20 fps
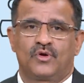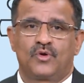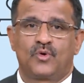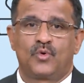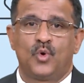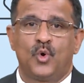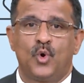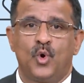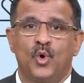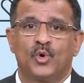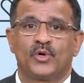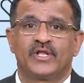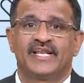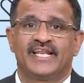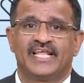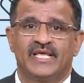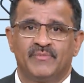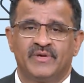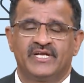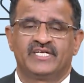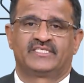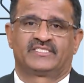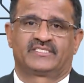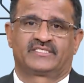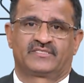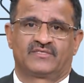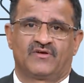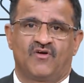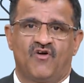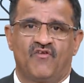core
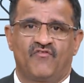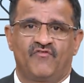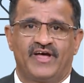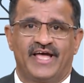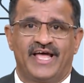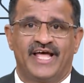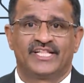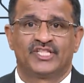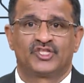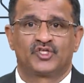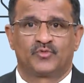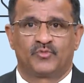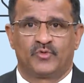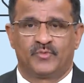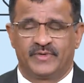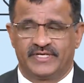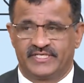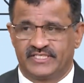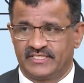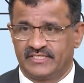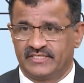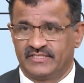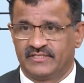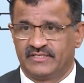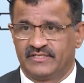elements of anthropometry.